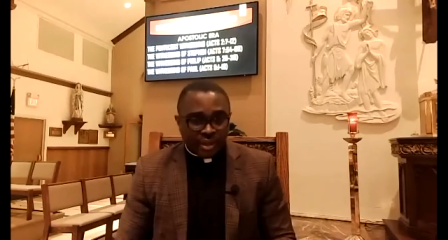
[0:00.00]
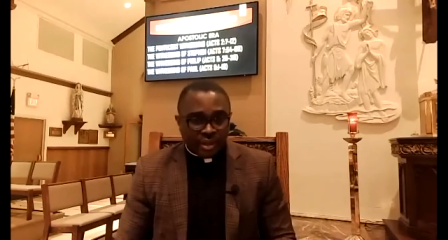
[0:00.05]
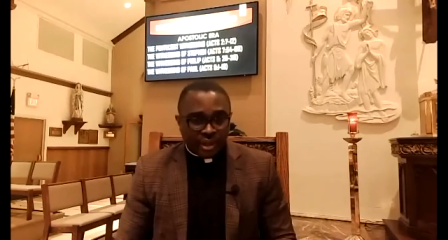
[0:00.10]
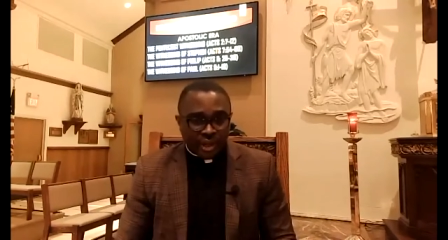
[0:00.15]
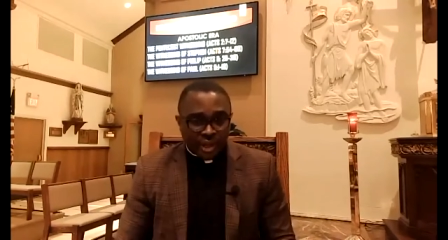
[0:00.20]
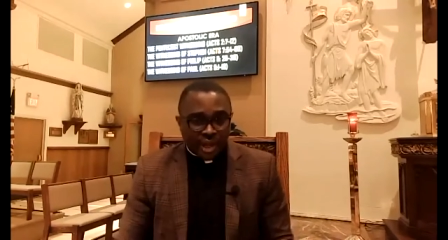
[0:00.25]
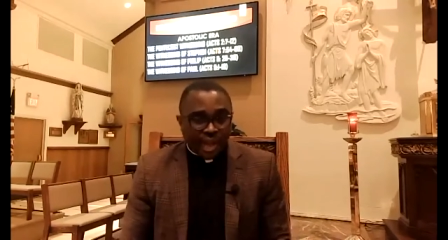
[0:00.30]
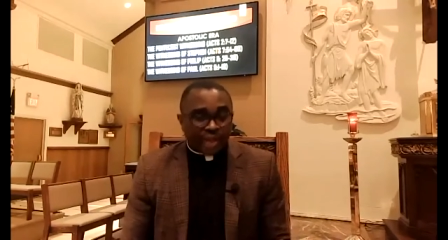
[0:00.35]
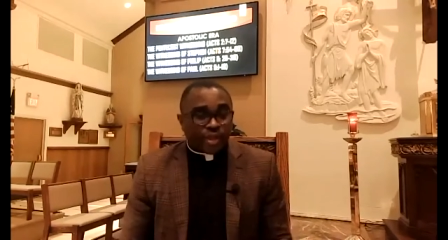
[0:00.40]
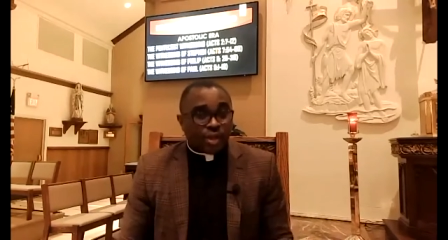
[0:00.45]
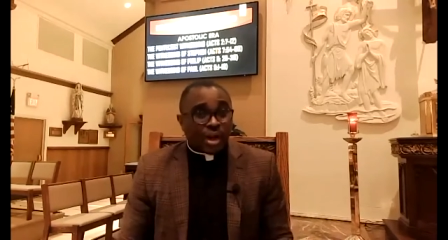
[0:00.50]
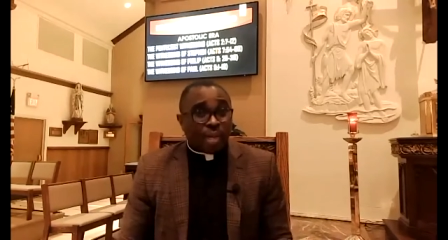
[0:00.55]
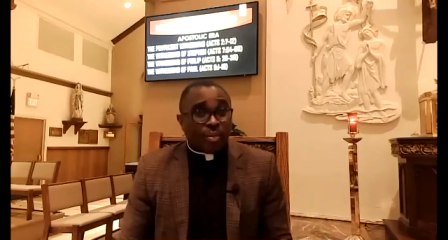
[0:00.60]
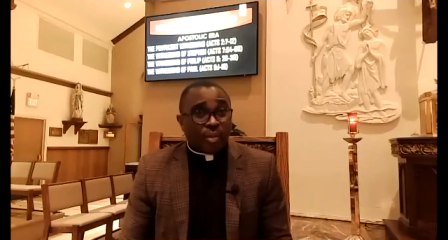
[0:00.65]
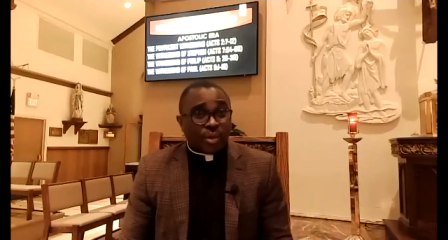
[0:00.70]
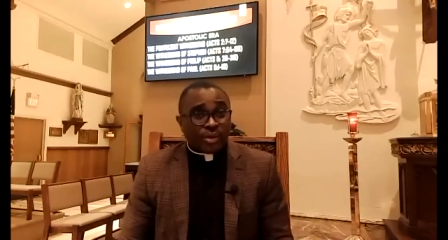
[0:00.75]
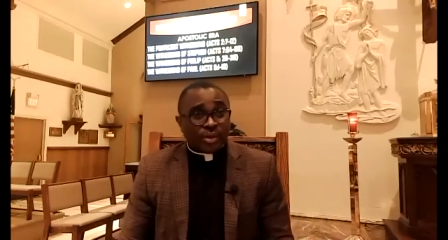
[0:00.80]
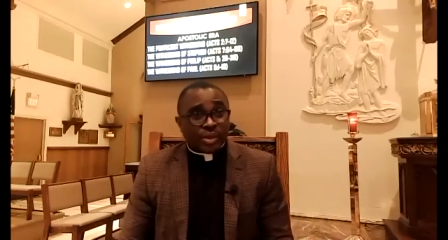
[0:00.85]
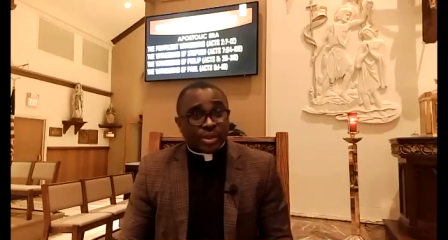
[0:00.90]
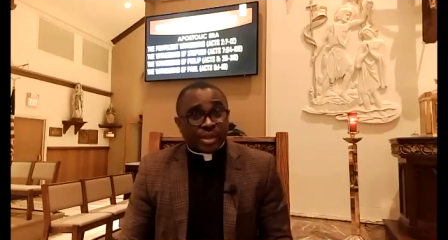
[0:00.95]
in Acts of the
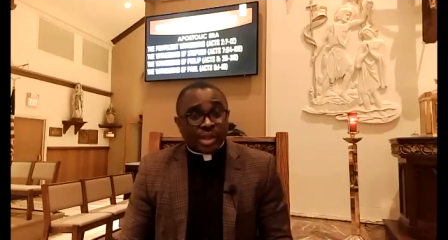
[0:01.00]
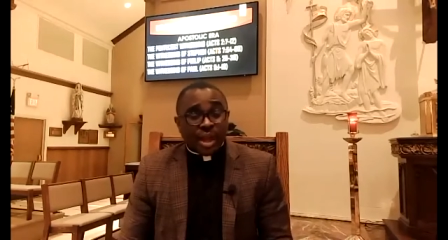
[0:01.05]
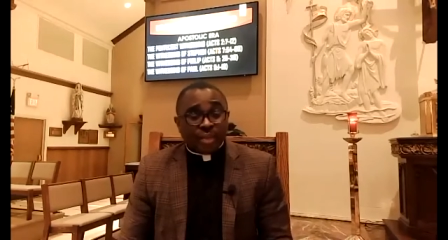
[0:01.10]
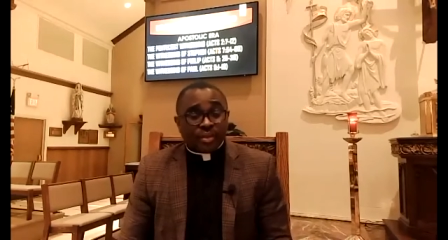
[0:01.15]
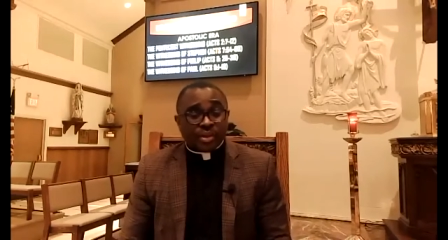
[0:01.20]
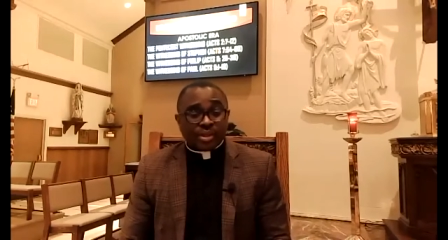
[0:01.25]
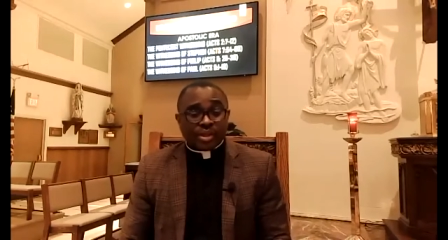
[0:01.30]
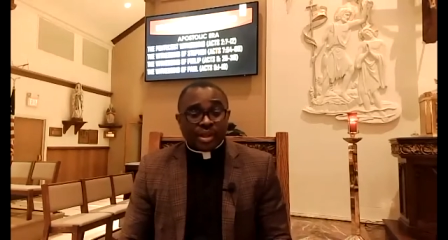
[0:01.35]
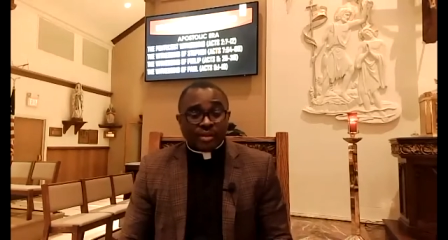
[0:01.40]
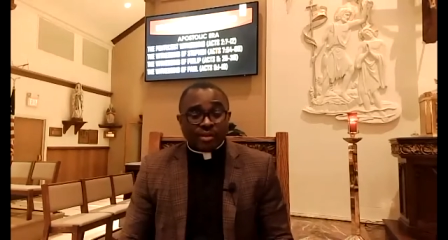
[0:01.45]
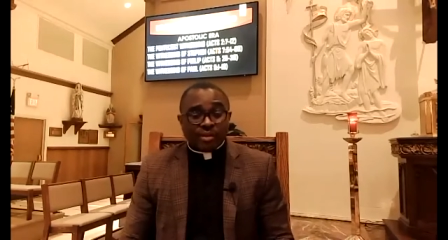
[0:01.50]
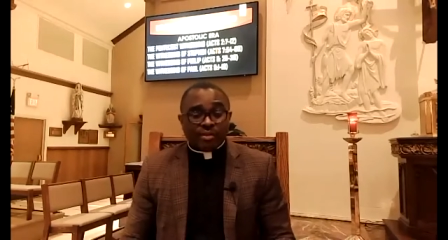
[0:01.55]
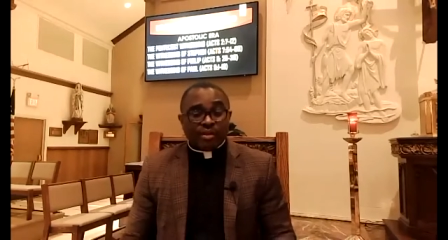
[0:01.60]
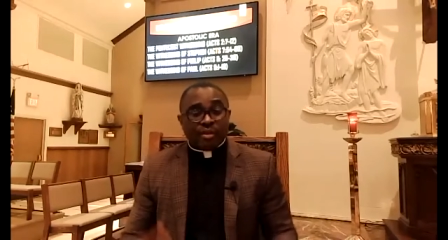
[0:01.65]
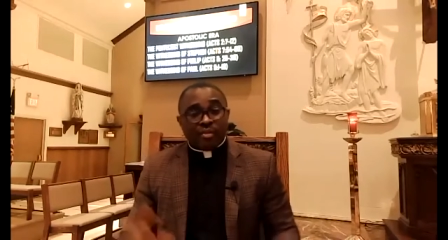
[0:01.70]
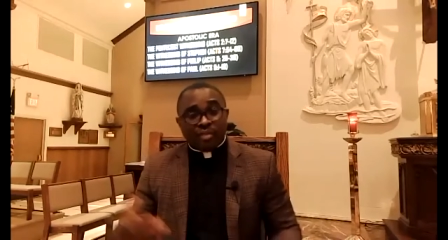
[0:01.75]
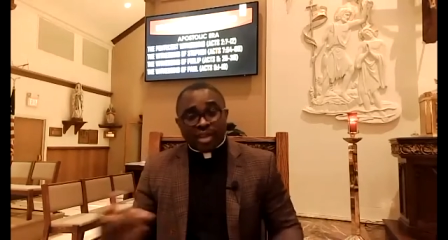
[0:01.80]
Apostles, chapter 7, from